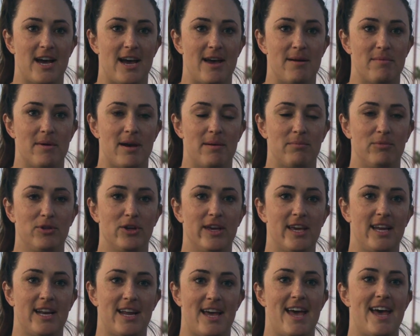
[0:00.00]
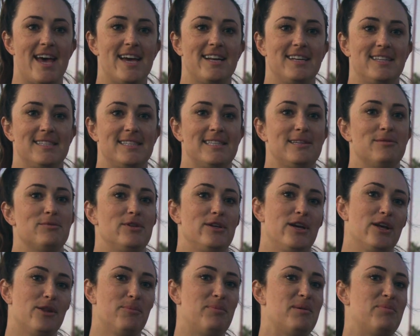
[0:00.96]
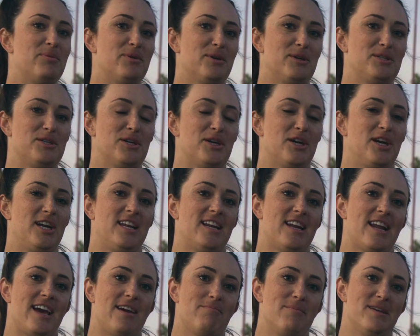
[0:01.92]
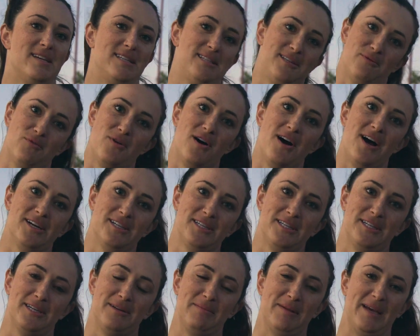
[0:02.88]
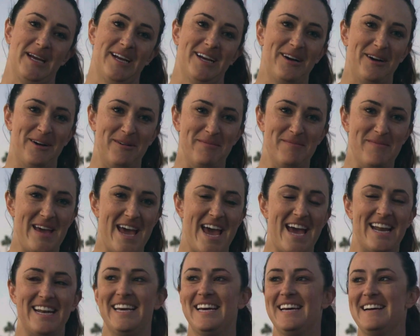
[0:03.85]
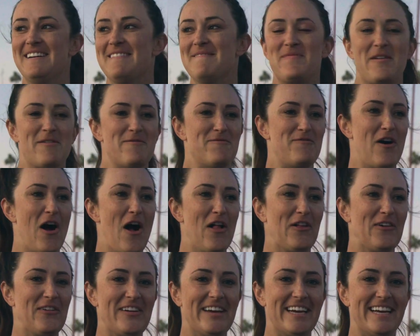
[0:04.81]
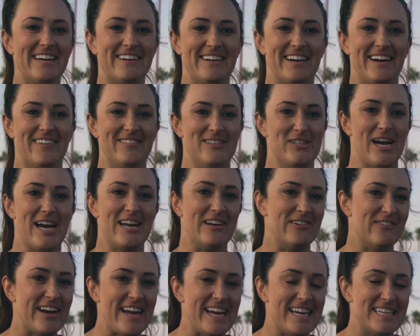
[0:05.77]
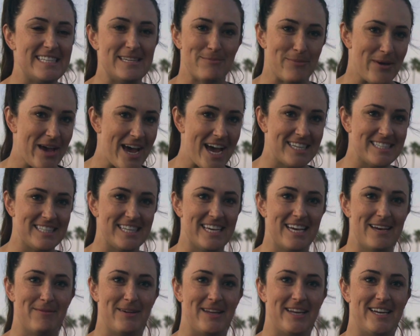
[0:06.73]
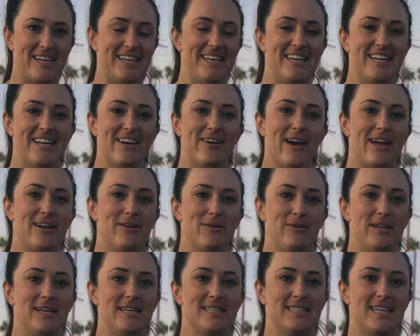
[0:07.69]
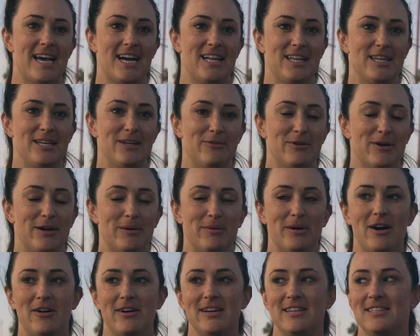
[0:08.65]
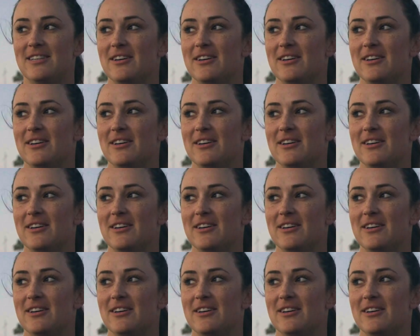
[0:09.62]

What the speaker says: I'm looking ahead and seeing where the other people are turning, and I miss the wash, and I'm like, oh man, I'm following, or I'm trying to race and pass them, and I don't exactly know where I'm going.